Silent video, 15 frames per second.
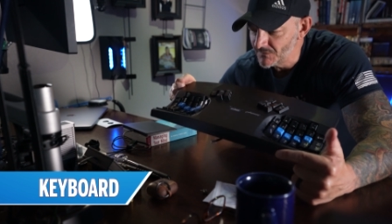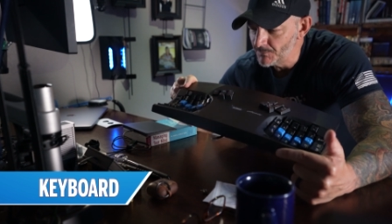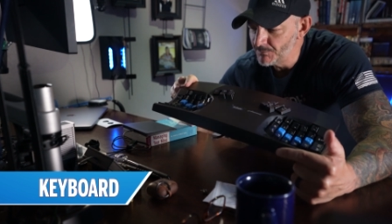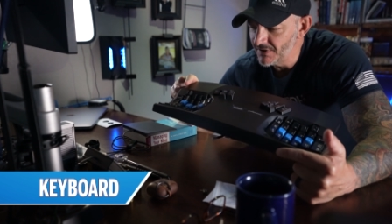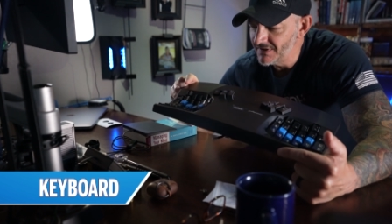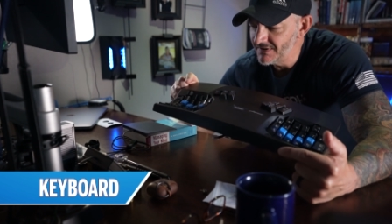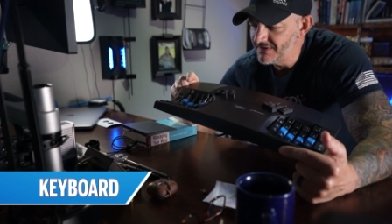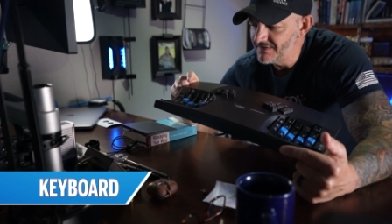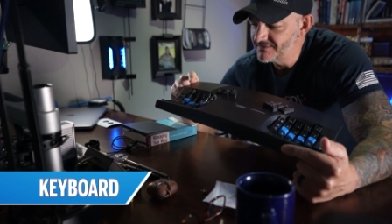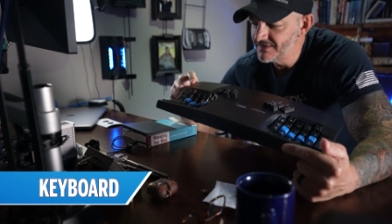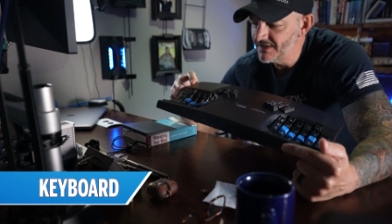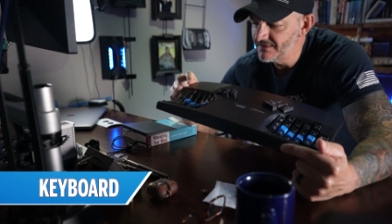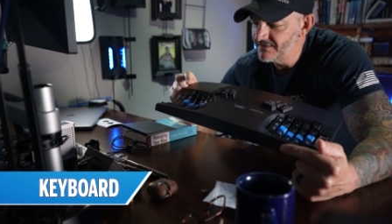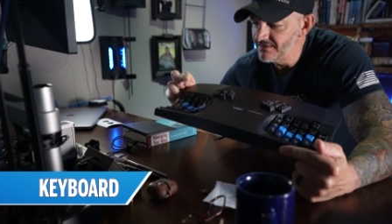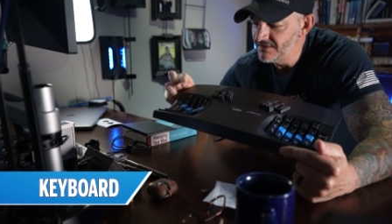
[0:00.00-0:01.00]
but it's
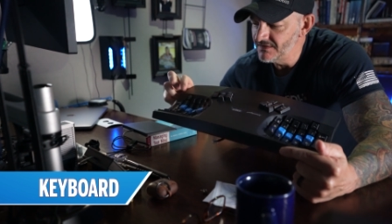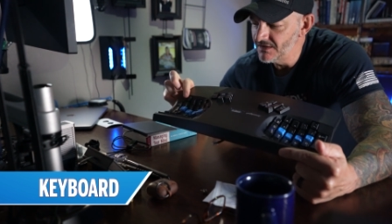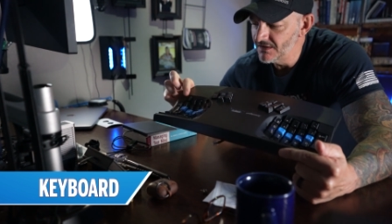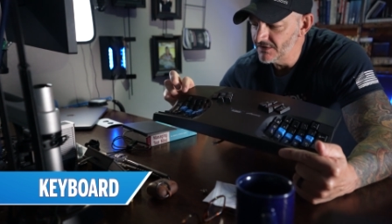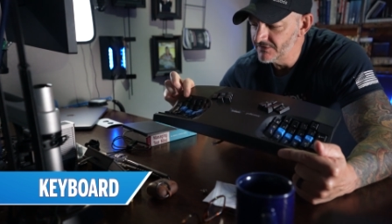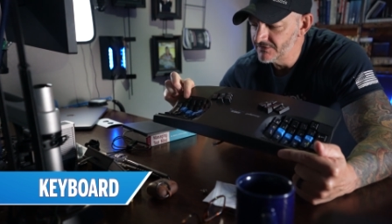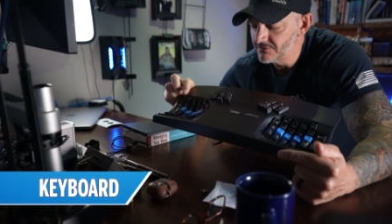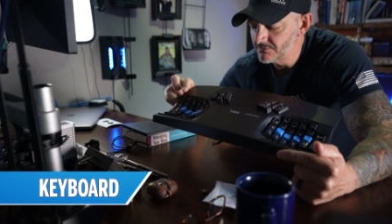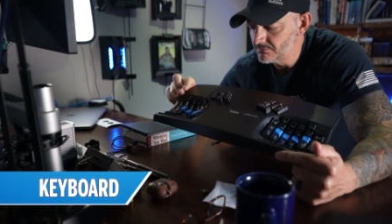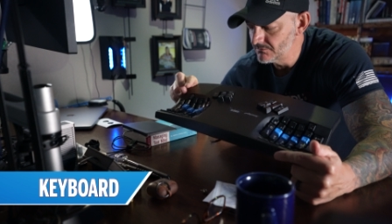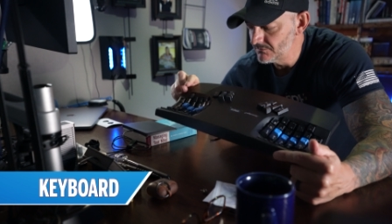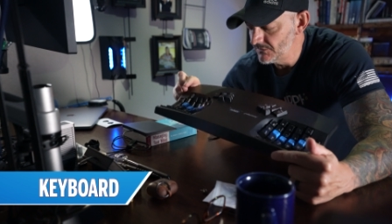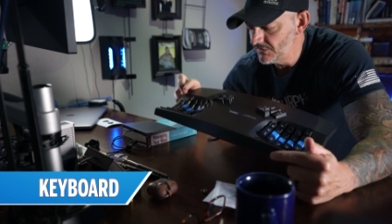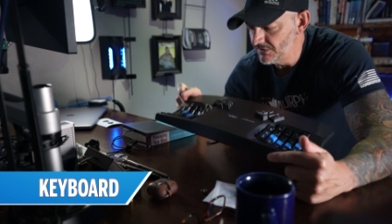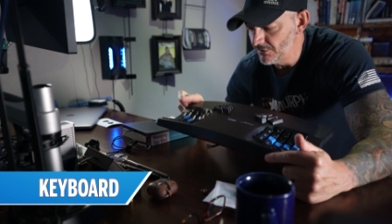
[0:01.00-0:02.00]
got the, uh,
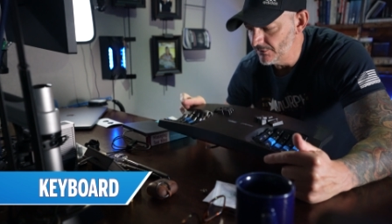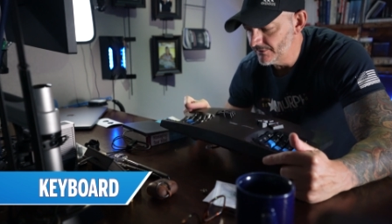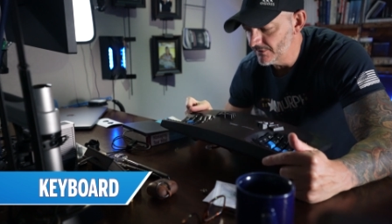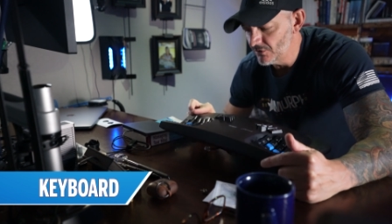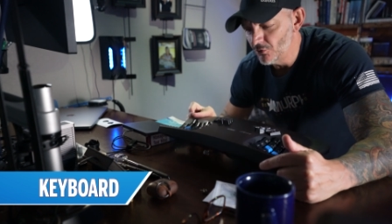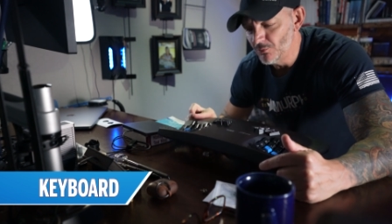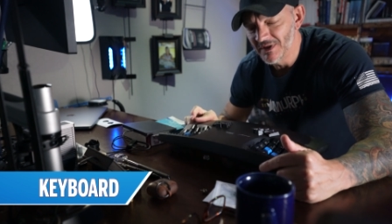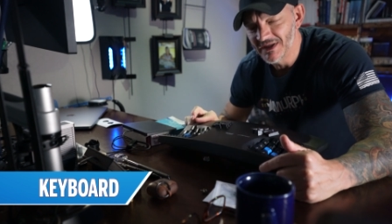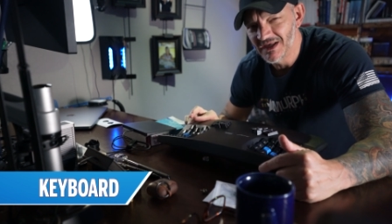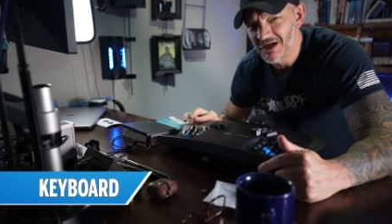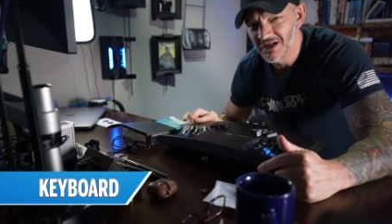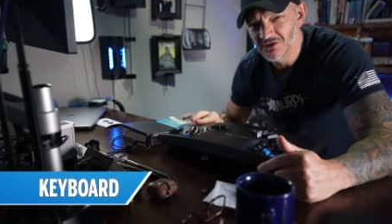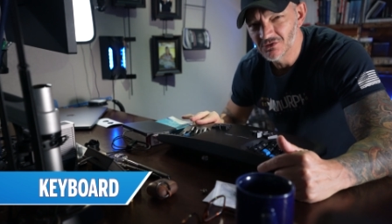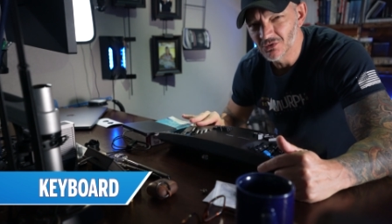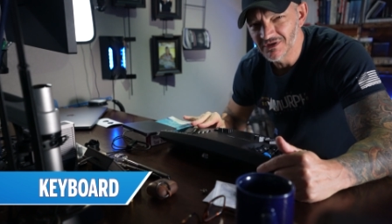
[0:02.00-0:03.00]
you know, the whole
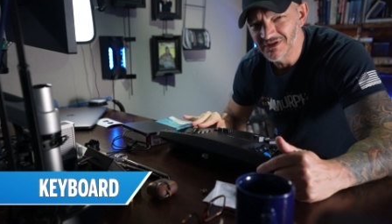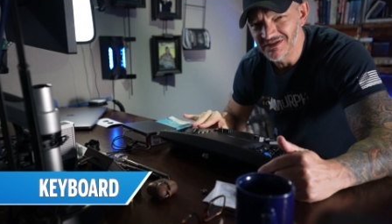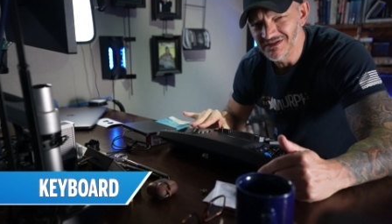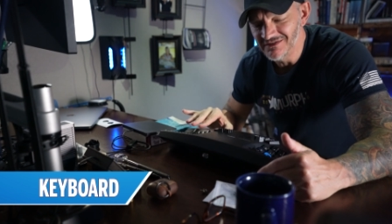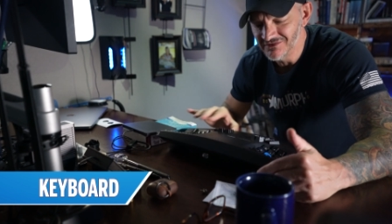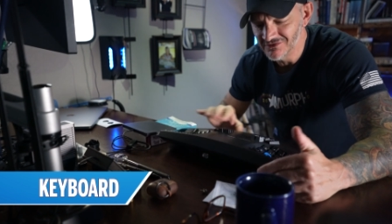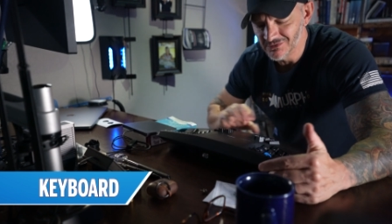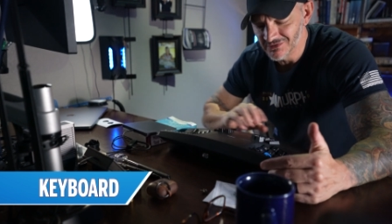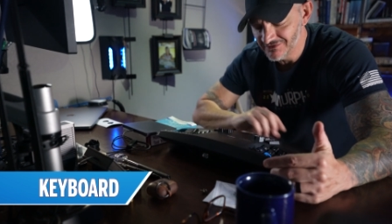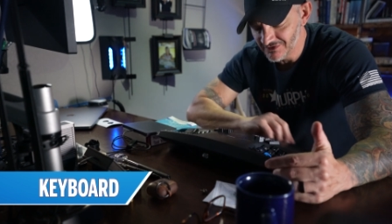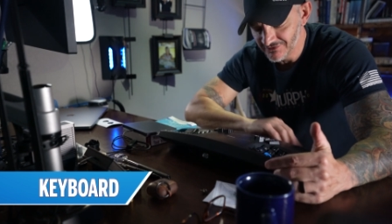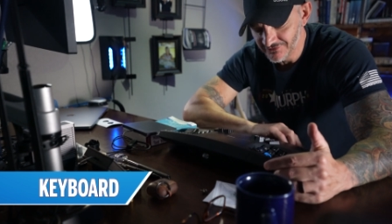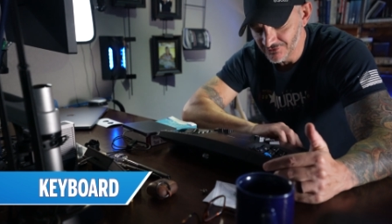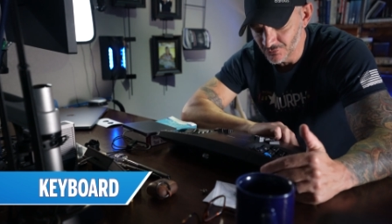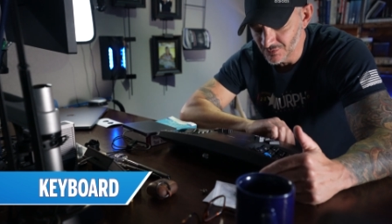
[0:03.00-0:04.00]
mechanical keys, so it's
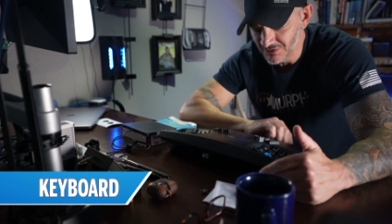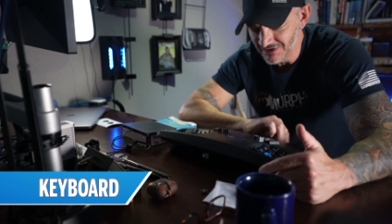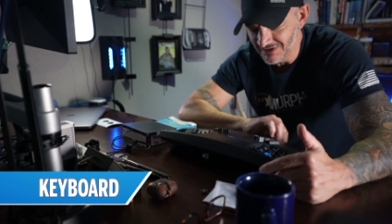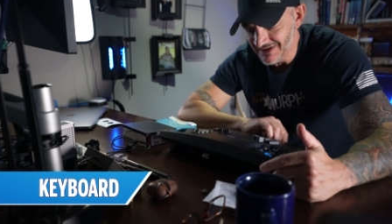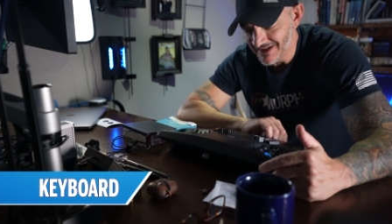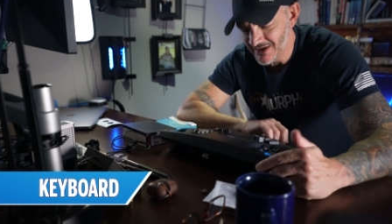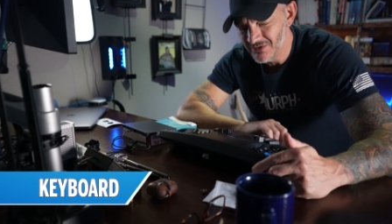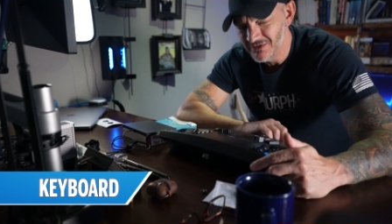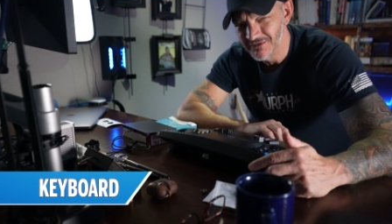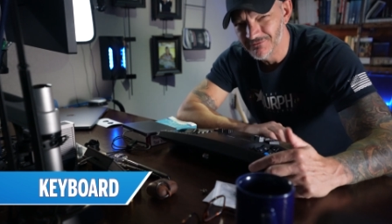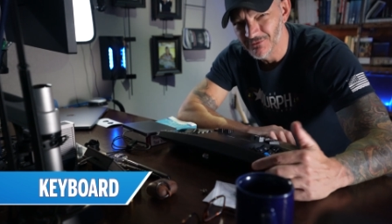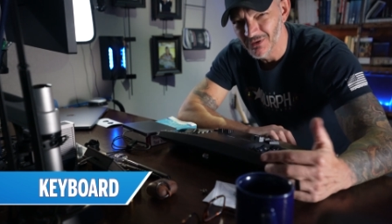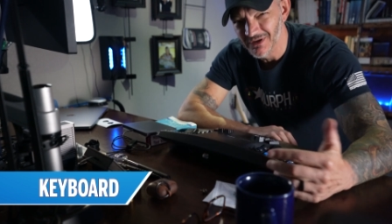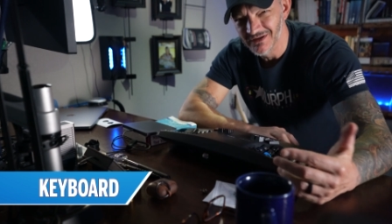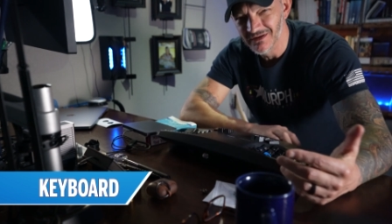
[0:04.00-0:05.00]
also really loud
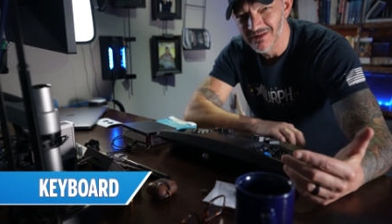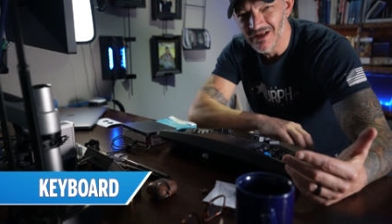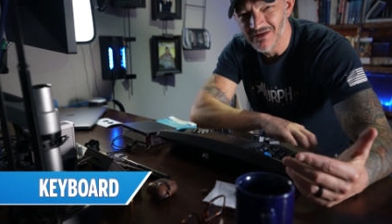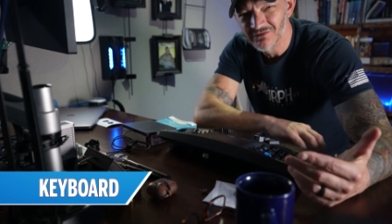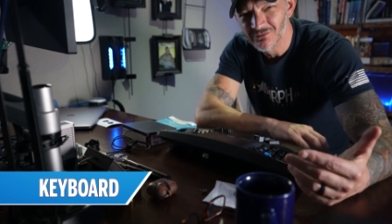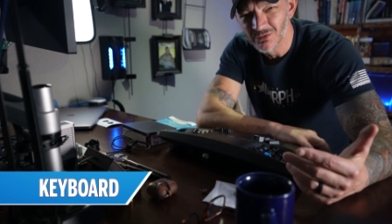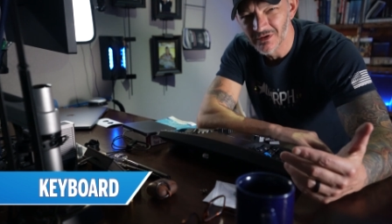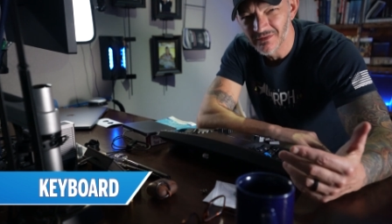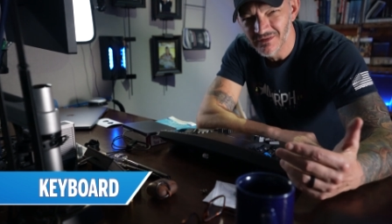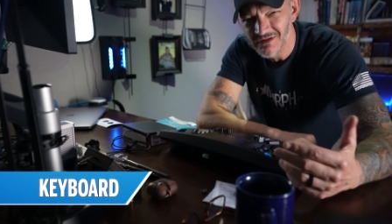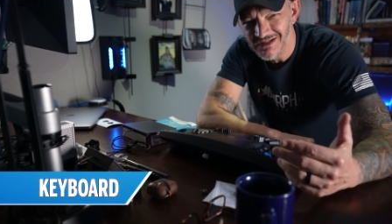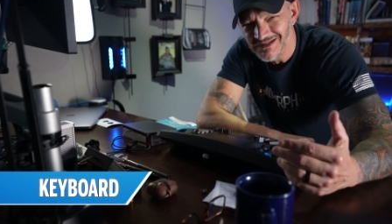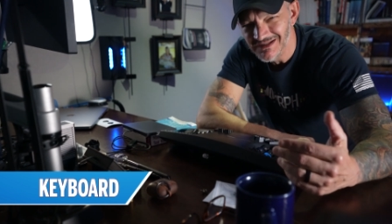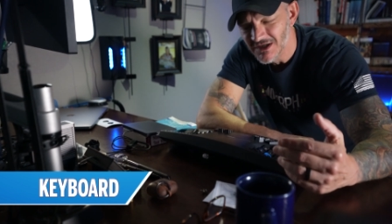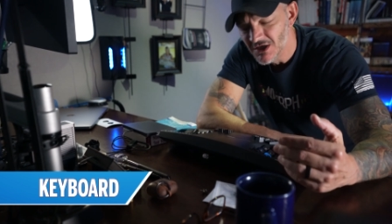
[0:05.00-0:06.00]
if you're into that sort of
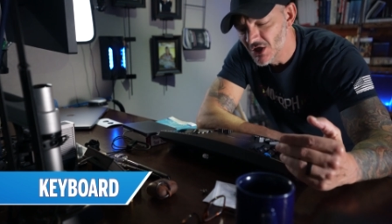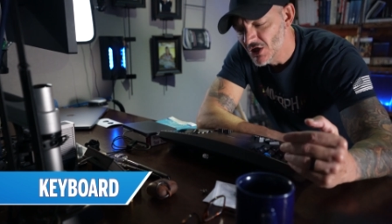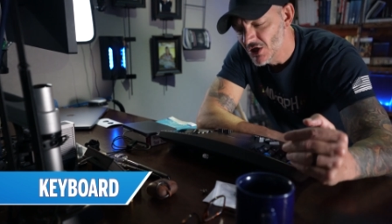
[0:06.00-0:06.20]
thing.